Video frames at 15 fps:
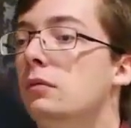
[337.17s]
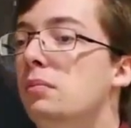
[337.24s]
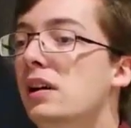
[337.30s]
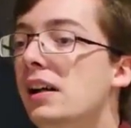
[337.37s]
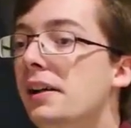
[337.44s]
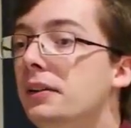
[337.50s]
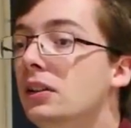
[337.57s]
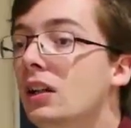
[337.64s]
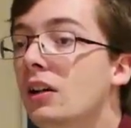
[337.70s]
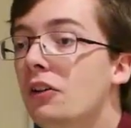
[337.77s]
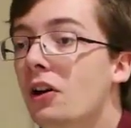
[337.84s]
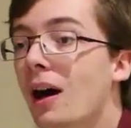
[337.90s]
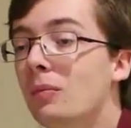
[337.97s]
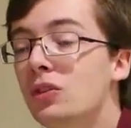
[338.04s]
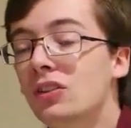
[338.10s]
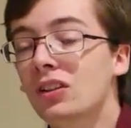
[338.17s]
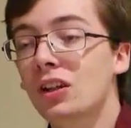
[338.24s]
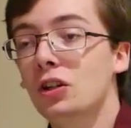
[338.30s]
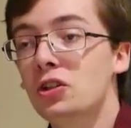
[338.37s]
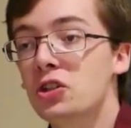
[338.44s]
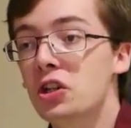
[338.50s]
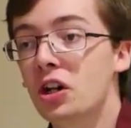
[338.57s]
But I'm just
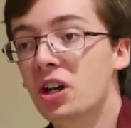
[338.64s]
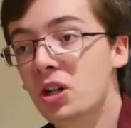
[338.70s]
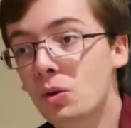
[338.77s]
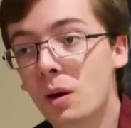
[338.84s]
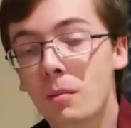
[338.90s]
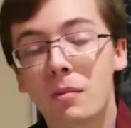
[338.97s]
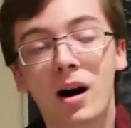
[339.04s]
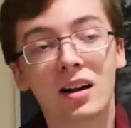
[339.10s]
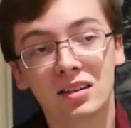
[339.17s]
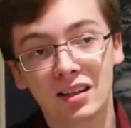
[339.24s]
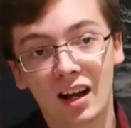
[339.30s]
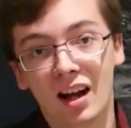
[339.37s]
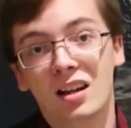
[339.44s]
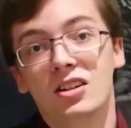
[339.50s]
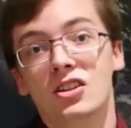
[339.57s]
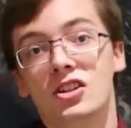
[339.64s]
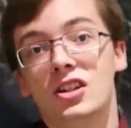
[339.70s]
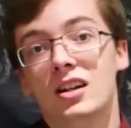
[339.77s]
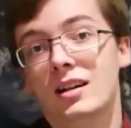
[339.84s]
gonna show you a montage